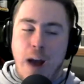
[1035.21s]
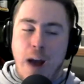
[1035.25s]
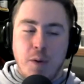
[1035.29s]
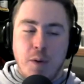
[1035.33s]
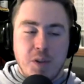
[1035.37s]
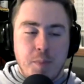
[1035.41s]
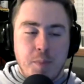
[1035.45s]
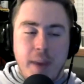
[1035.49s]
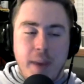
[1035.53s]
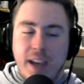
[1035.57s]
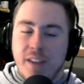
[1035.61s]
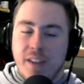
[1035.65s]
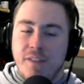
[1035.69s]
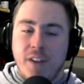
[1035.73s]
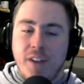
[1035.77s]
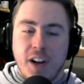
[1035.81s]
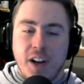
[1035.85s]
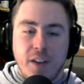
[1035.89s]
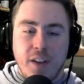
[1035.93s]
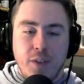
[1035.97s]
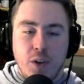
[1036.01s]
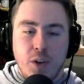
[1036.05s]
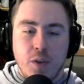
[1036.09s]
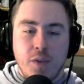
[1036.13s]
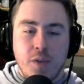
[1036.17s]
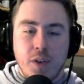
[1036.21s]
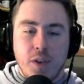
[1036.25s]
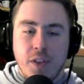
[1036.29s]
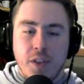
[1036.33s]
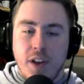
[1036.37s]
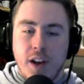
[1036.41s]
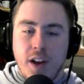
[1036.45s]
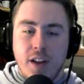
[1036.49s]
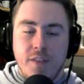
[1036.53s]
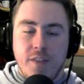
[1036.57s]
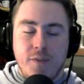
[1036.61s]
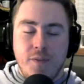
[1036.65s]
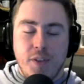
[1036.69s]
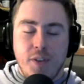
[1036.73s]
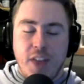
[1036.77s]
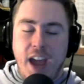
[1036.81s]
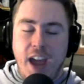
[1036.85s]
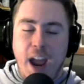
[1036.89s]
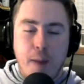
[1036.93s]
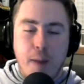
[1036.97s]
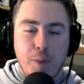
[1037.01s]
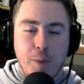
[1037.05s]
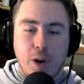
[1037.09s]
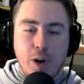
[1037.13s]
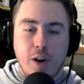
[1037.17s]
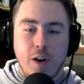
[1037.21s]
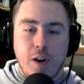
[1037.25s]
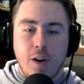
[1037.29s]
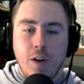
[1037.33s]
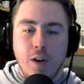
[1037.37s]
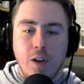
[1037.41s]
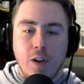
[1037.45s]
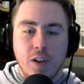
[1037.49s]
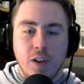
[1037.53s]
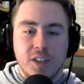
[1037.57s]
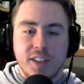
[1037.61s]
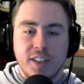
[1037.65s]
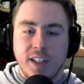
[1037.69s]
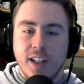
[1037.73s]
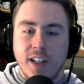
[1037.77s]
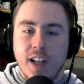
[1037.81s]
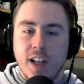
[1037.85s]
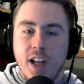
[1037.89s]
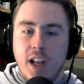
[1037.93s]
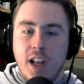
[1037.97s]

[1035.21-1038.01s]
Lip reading: was making fun of you for the hammer curls, and